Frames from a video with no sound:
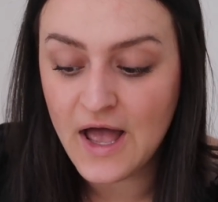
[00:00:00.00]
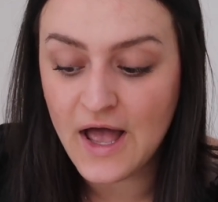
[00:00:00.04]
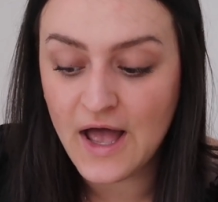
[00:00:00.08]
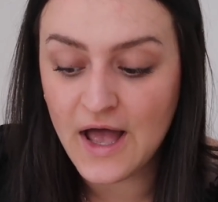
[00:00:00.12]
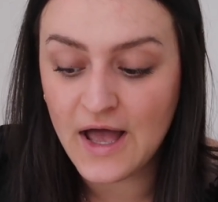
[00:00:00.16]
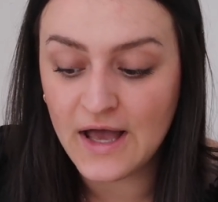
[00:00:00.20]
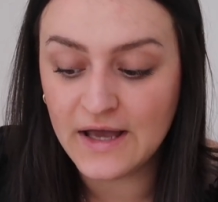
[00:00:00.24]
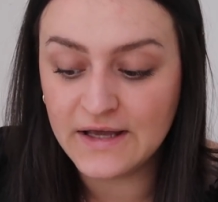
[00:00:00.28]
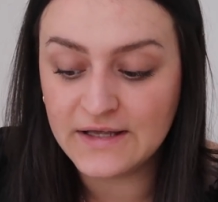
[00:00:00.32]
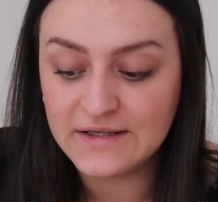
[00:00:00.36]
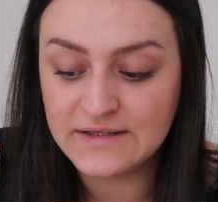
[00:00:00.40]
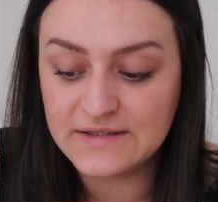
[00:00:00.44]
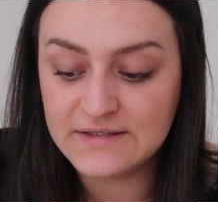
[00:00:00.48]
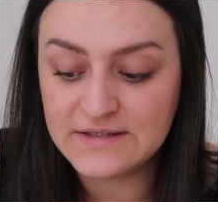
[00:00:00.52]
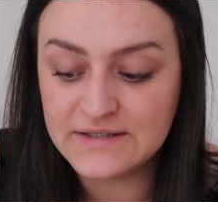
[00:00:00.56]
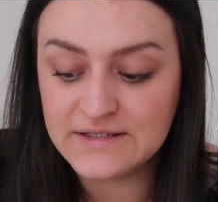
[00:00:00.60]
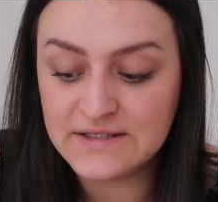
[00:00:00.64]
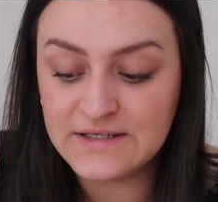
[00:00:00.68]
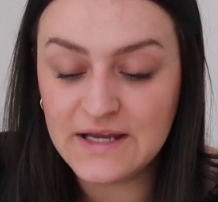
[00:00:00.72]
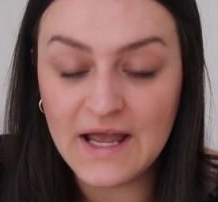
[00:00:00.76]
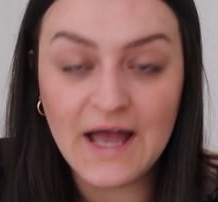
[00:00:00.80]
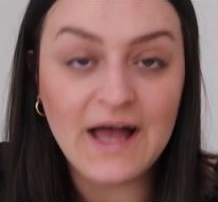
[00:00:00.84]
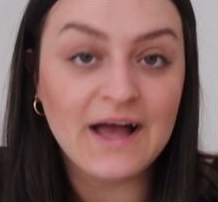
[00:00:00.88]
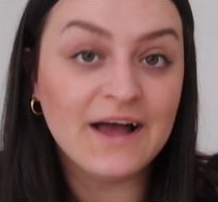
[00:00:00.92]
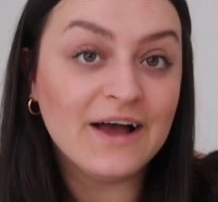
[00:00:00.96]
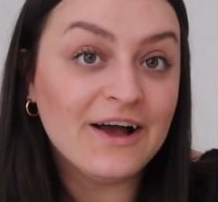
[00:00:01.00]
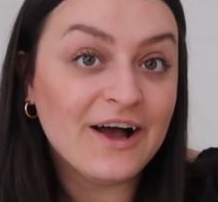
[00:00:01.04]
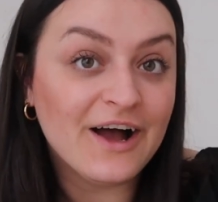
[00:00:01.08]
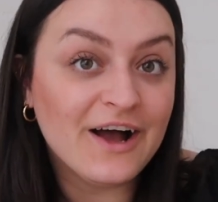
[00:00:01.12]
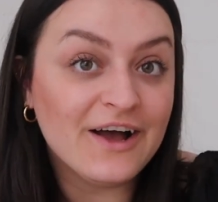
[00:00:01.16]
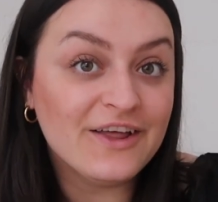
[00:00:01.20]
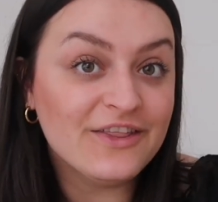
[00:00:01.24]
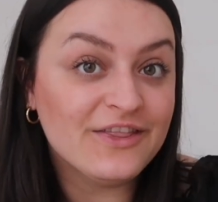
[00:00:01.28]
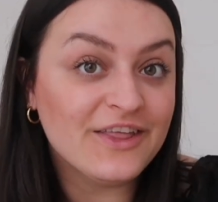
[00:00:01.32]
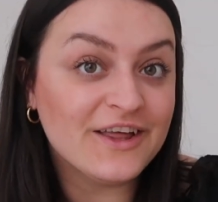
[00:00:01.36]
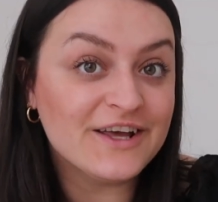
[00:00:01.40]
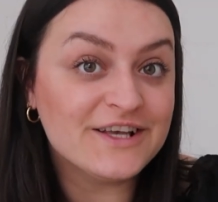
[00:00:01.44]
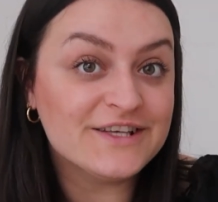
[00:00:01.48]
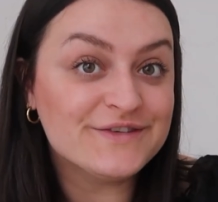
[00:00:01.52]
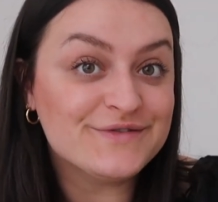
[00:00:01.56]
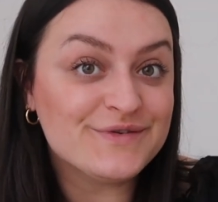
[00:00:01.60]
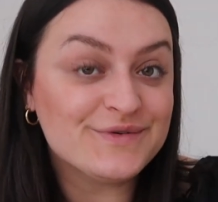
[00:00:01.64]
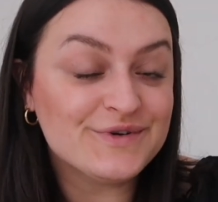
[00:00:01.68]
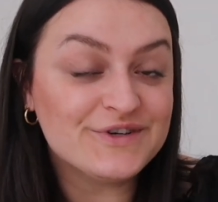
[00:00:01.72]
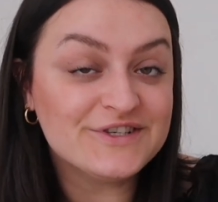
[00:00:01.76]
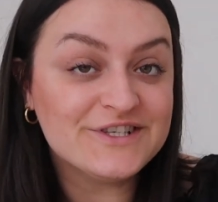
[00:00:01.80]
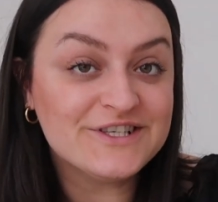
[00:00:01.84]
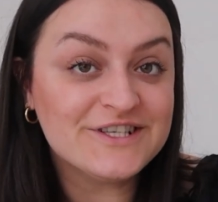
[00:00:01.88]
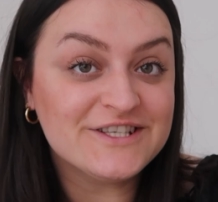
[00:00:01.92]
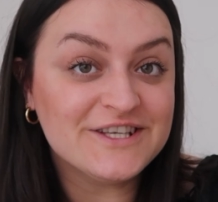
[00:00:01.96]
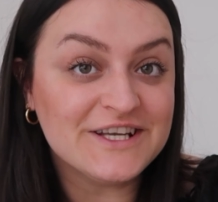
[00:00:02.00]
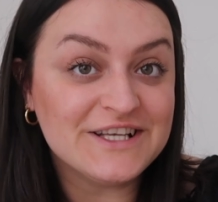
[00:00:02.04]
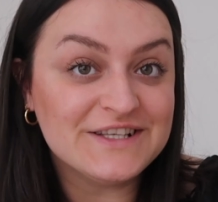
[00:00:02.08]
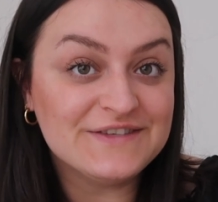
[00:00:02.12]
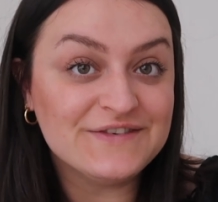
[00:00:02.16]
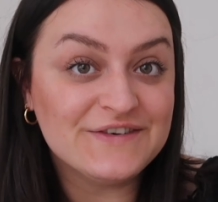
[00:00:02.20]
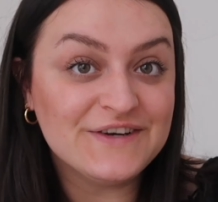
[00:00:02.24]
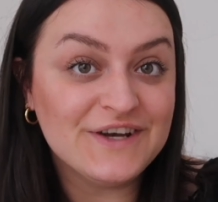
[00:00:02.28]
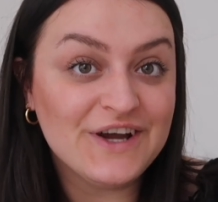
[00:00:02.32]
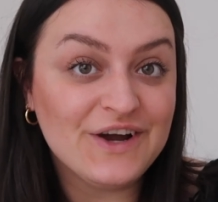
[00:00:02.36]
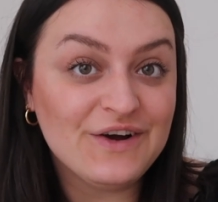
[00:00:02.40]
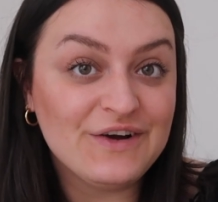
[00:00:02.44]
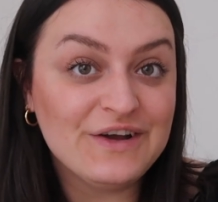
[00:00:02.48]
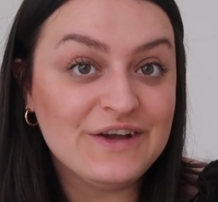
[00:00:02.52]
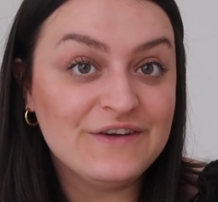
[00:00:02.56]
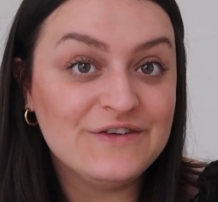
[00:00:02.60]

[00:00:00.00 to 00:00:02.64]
And yeah, thanks for watching this video.